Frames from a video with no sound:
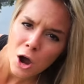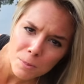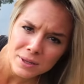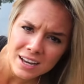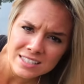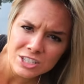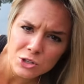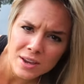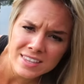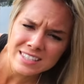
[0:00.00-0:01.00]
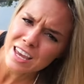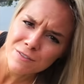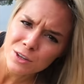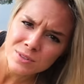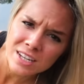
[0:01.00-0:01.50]
Hope you guys enjoyed this.
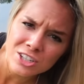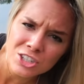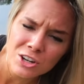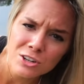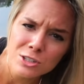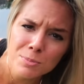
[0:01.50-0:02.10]
If you did, show your